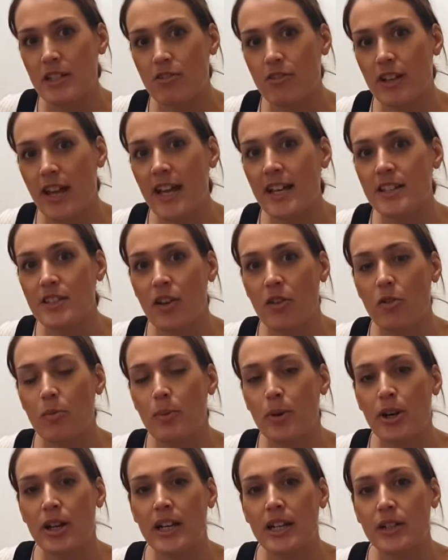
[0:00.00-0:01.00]
Creates. I'll
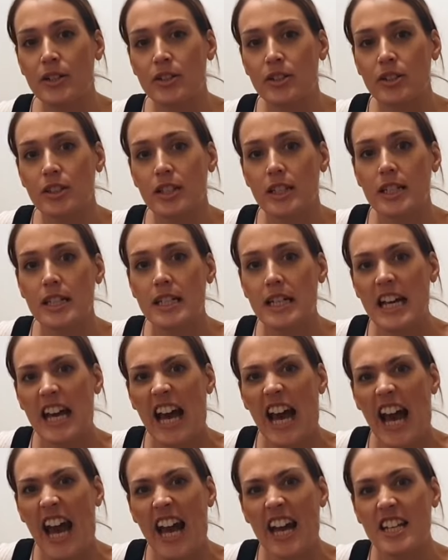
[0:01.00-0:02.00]
put a little
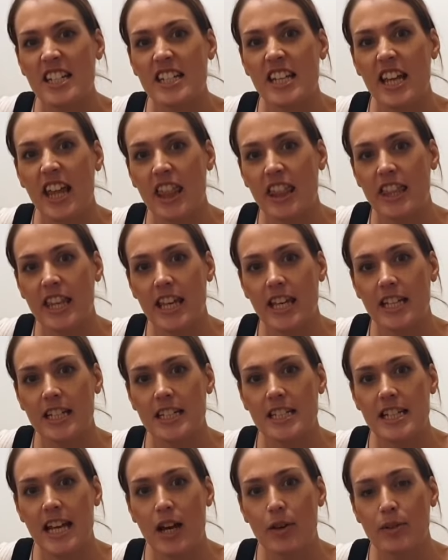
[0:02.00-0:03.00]
at thing
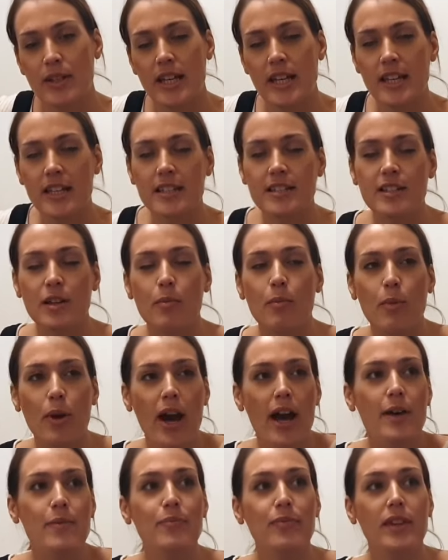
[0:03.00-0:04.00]
down here
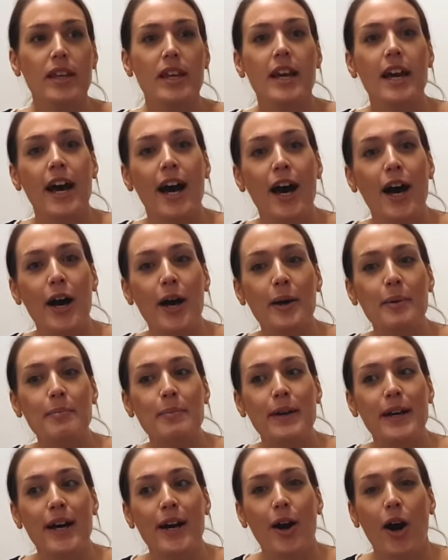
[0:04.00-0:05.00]
somewhere.
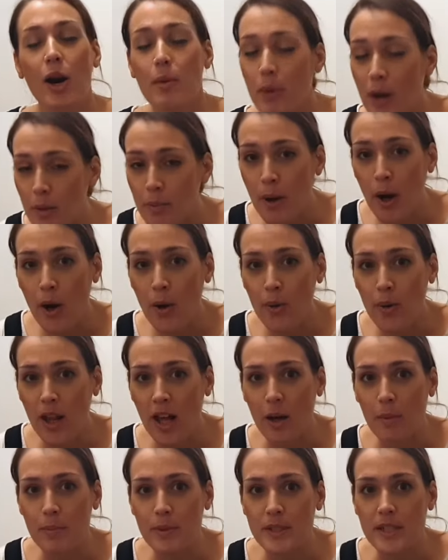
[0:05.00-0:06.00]
Um, I put a poll
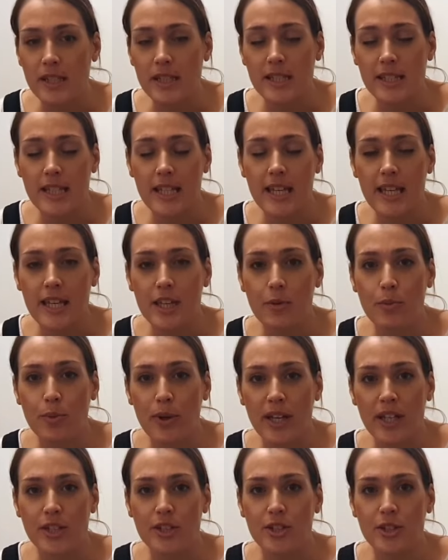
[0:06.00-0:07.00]
up to see
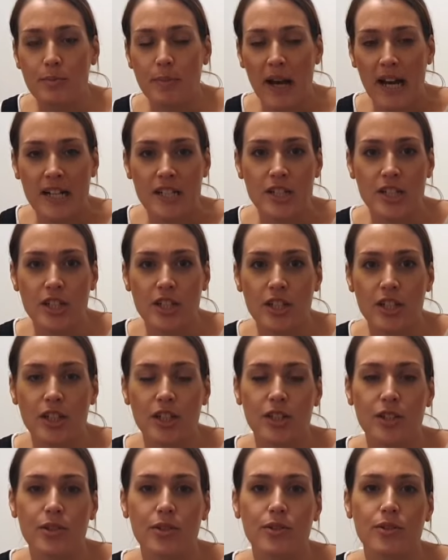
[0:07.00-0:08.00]
which pattern
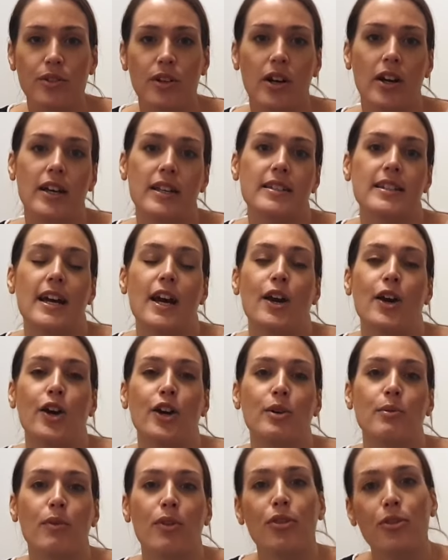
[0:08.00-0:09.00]
you guys at
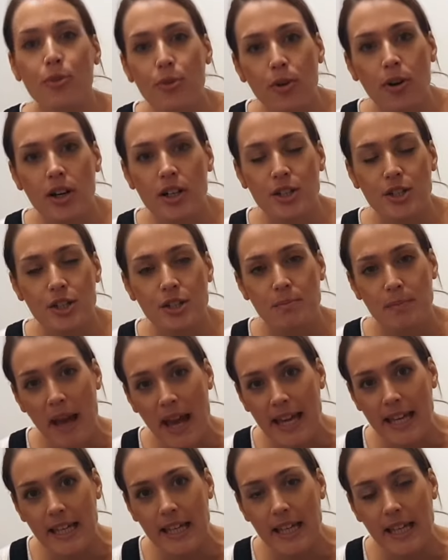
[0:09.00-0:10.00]
home thought I should
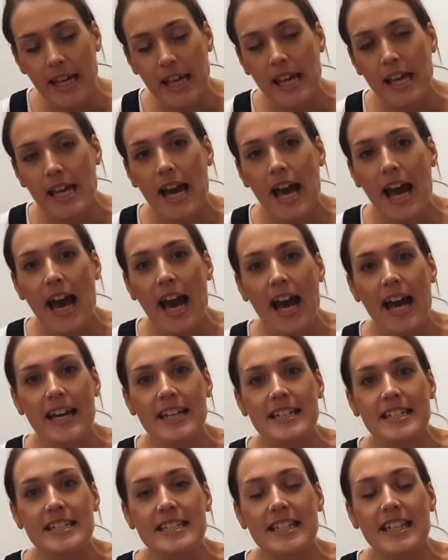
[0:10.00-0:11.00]
make
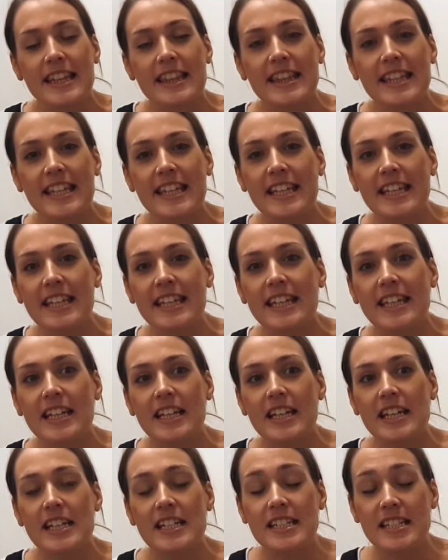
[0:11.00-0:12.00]
and the
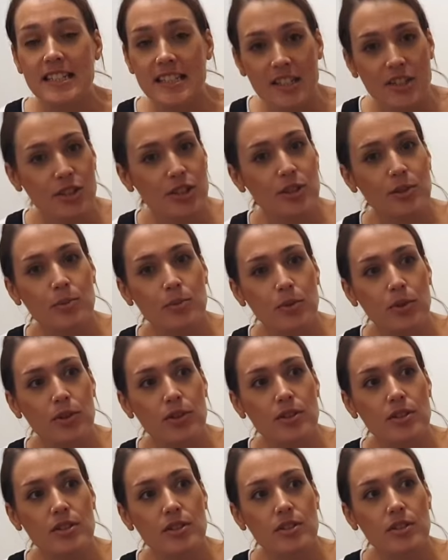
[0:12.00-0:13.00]
decision
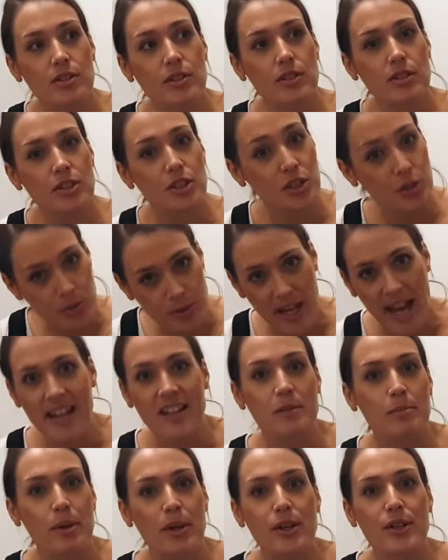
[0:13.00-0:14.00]
was
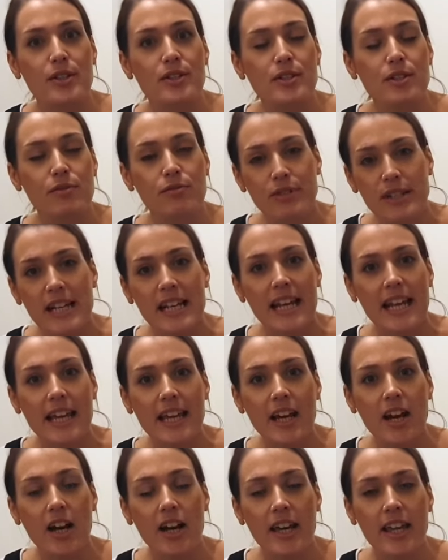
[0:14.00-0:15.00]
unanimous,
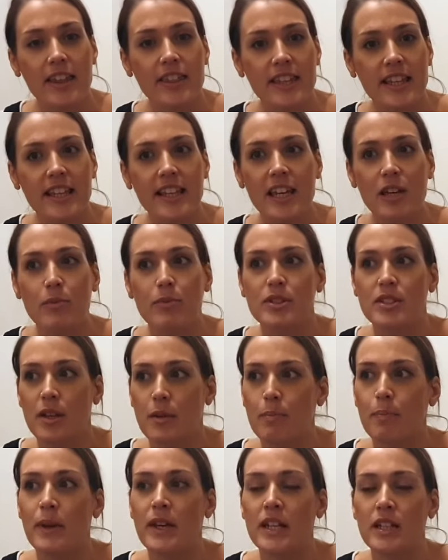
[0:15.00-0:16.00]
really. I think it was a
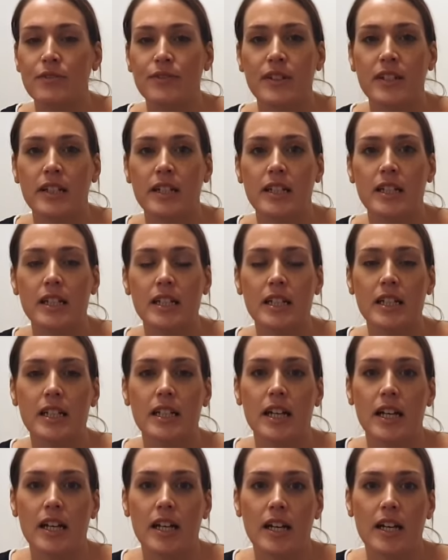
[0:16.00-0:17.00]
bit of a
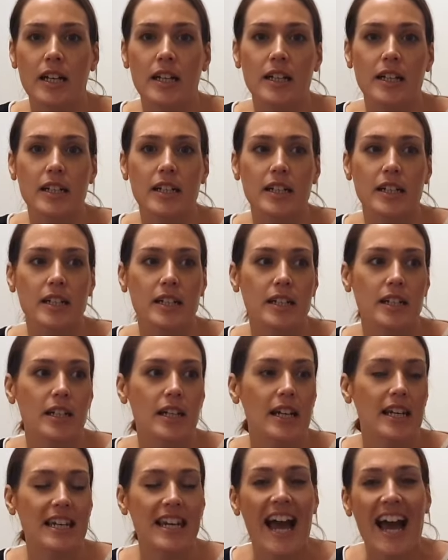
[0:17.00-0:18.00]
uh,
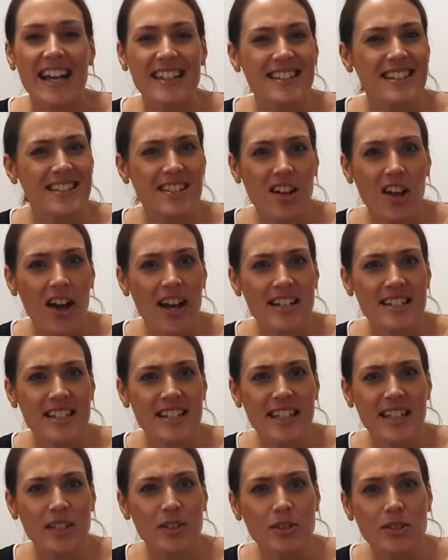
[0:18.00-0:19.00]
landslide, do
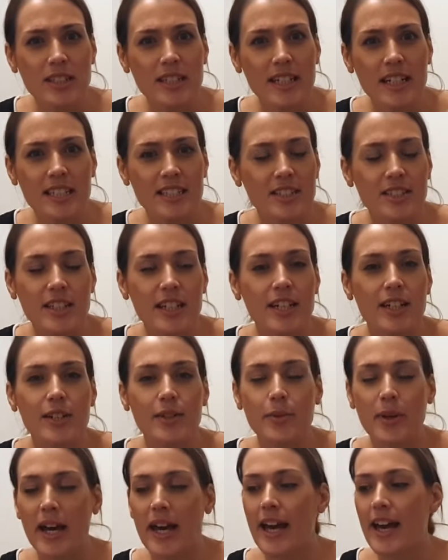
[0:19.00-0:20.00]
they call it? I don't
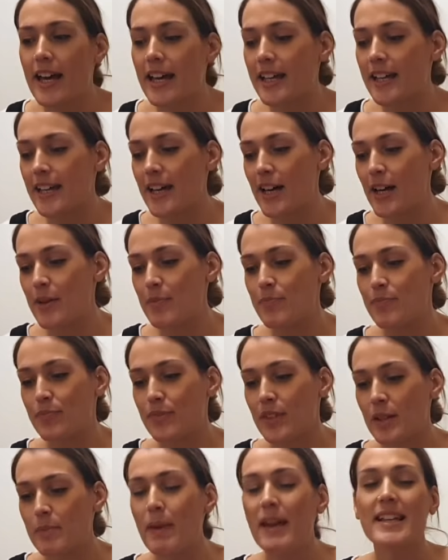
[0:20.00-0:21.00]
know, where um,
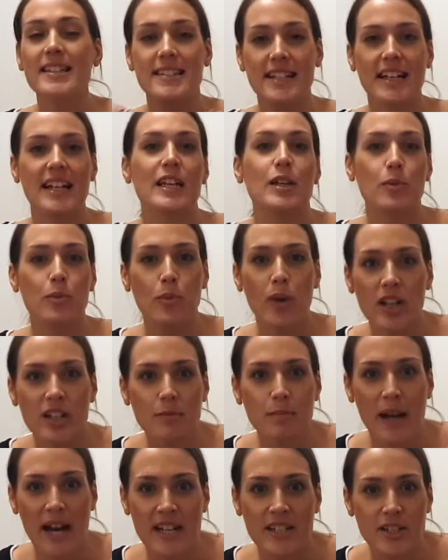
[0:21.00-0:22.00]
basically one
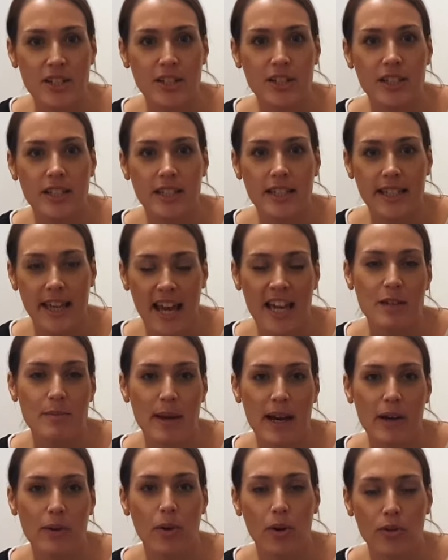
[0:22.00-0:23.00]
pattern came
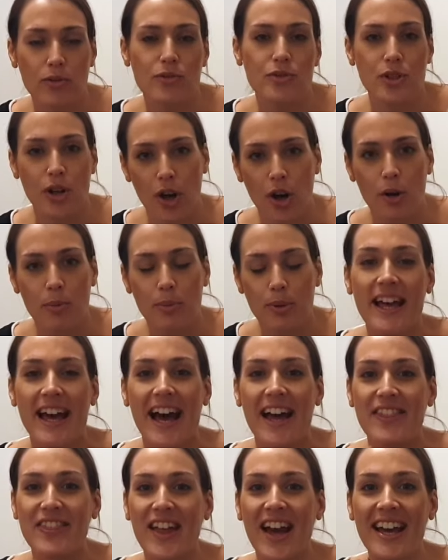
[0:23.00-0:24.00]
out on top,
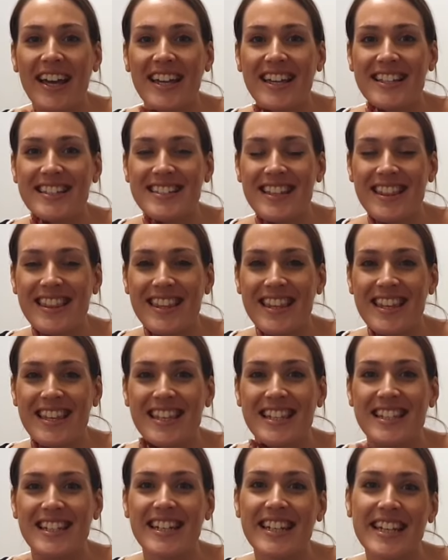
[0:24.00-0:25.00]
and that is
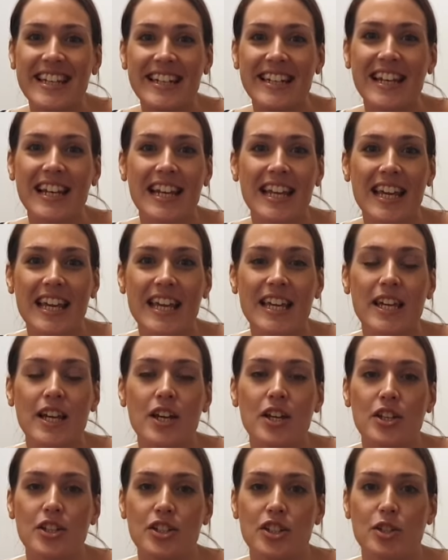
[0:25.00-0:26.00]
the Nina Lee
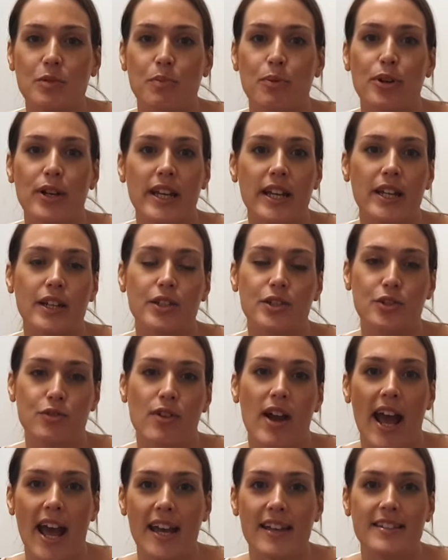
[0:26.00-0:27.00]
spring
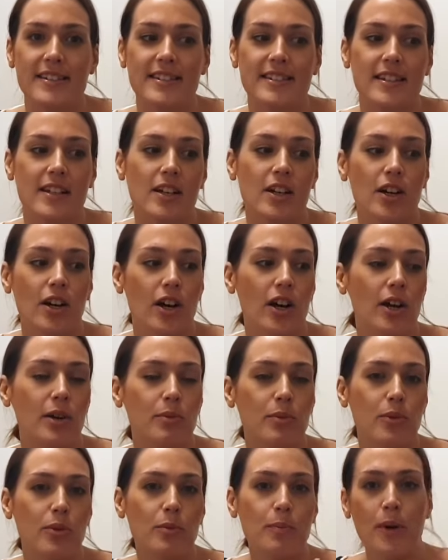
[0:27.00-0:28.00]
dress. I
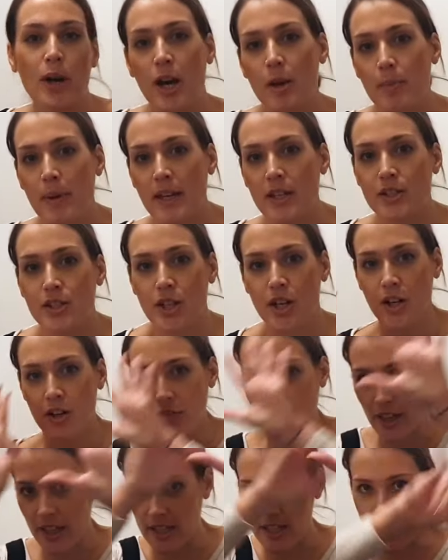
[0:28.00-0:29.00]
will put a picture
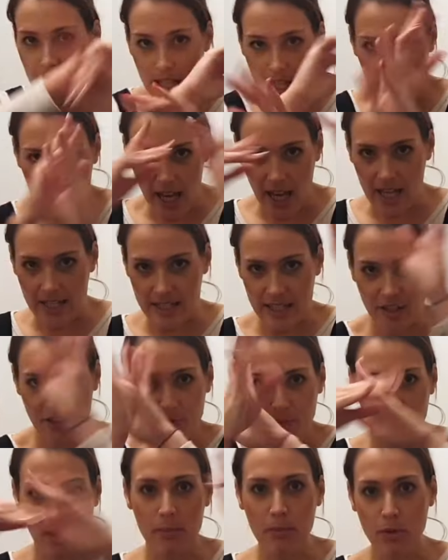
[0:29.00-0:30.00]
of it as
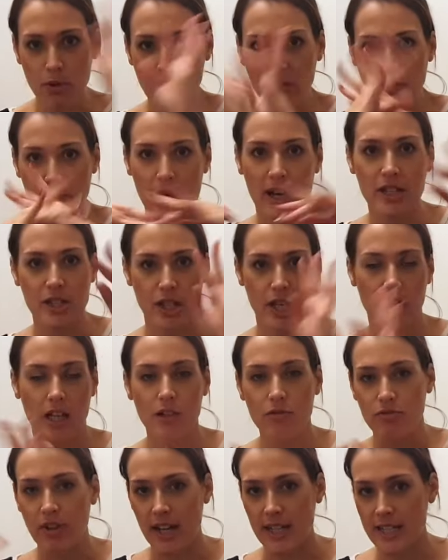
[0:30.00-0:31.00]
if by movie magic
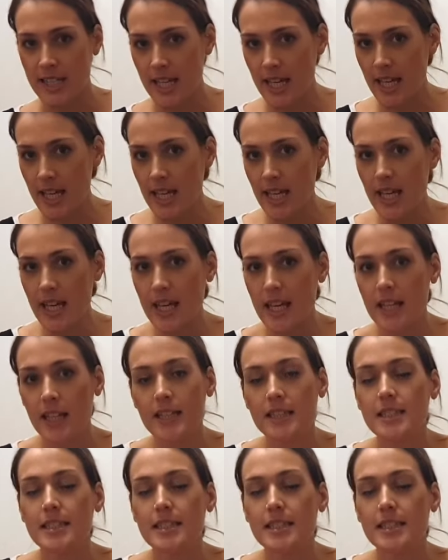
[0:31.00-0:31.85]
right here.